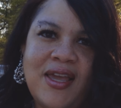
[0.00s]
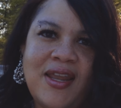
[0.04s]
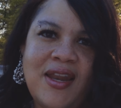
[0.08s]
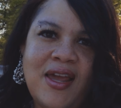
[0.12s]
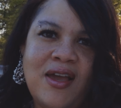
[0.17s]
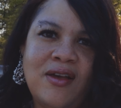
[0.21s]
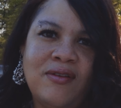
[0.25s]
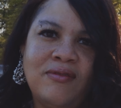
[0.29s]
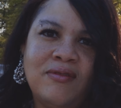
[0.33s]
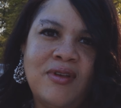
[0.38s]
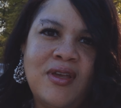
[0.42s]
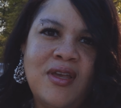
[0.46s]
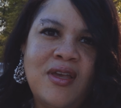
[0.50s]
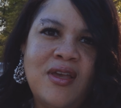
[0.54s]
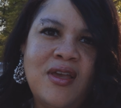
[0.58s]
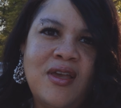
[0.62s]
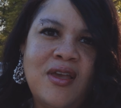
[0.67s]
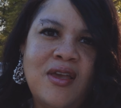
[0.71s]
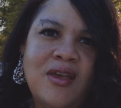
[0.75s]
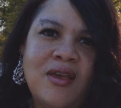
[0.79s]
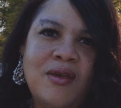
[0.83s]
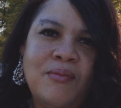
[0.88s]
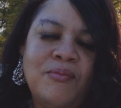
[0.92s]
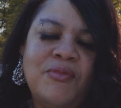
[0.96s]
that out
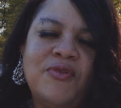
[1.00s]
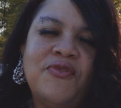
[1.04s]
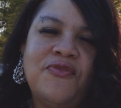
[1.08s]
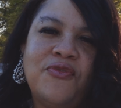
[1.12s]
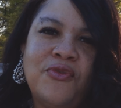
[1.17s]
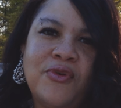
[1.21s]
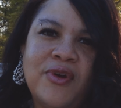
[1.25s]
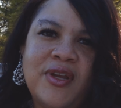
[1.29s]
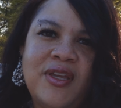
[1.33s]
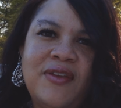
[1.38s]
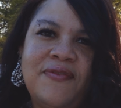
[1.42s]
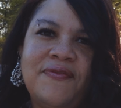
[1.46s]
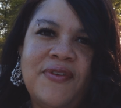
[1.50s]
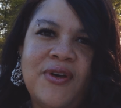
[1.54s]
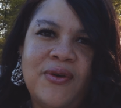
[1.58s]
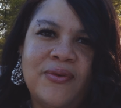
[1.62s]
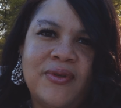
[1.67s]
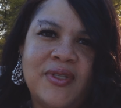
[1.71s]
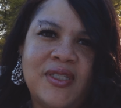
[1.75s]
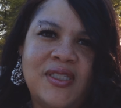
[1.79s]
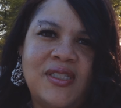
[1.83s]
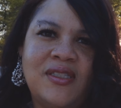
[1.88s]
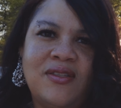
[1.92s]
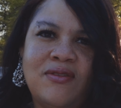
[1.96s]
before he
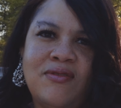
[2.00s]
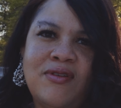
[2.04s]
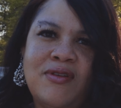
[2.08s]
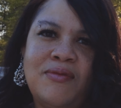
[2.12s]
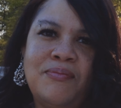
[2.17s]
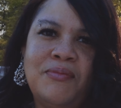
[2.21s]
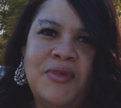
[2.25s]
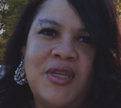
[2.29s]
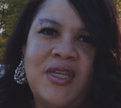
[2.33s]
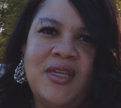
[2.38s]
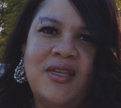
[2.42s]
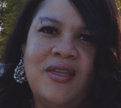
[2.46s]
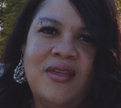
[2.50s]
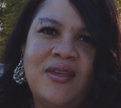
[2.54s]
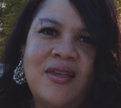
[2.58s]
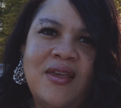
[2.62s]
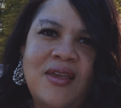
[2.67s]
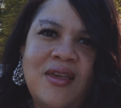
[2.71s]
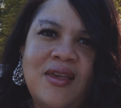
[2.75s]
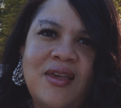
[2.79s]
focused on me.